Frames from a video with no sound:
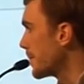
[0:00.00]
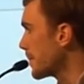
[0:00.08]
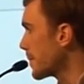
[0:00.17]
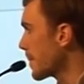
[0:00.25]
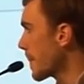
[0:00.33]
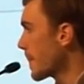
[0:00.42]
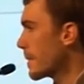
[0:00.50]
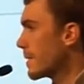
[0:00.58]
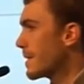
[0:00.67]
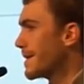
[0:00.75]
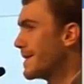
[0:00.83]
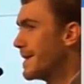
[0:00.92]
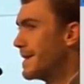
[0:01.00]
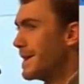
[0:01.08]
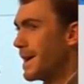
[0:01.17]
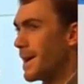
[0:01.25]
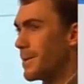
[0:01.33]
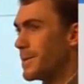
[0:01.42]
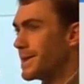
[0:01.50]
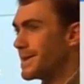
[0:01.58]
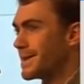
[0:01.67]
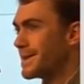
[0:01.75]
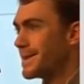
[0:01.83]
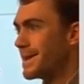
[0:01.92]
close. I
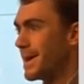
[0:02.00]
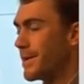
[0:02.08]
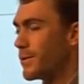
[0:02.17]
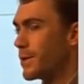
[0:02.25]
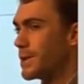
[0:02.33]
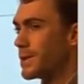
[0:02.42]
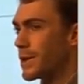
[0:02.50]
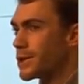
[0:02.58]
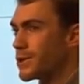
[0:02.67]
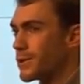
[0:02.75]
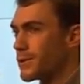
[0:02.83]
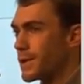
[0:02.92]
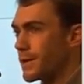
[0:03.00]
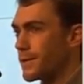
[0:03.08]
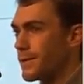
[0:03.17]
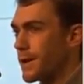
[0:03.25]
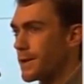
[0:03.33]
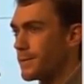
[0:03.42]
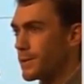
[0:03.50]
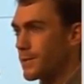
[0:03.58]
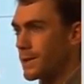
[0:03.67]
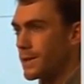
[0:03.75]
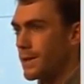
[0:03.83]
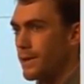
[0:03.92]
mean every interaction you can find
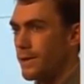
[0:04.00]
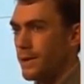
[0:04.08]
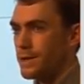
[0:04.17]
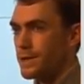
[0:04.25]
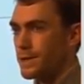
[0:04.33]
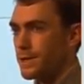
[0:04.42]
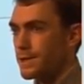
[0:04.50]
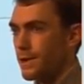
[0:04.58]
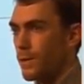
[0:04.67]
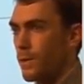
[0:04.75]
between entities,